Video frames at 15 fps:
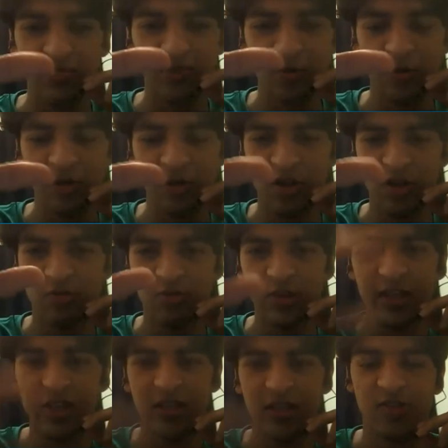we don't relate to
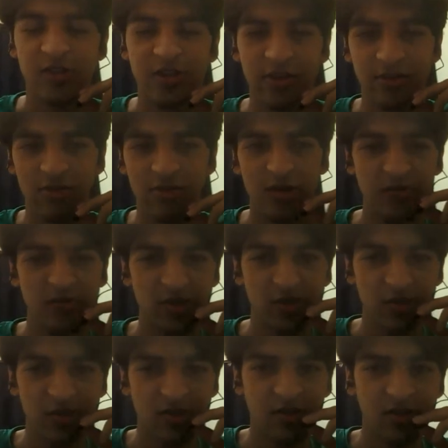crypt.
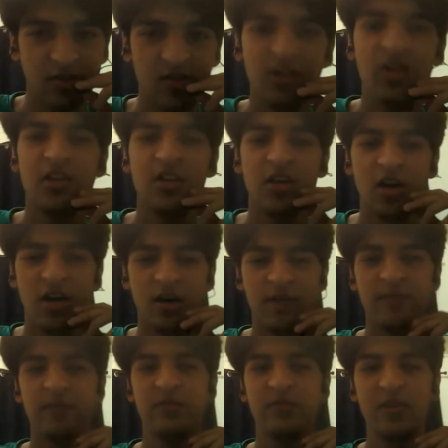He's wearing
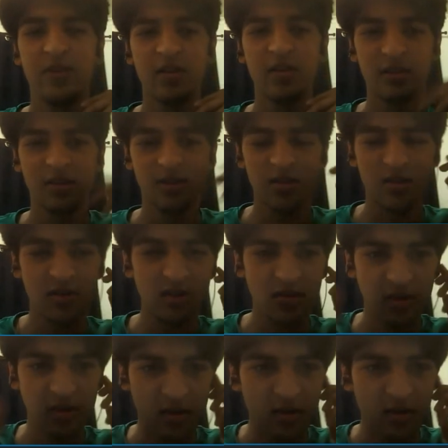red. How can he be in the crypt?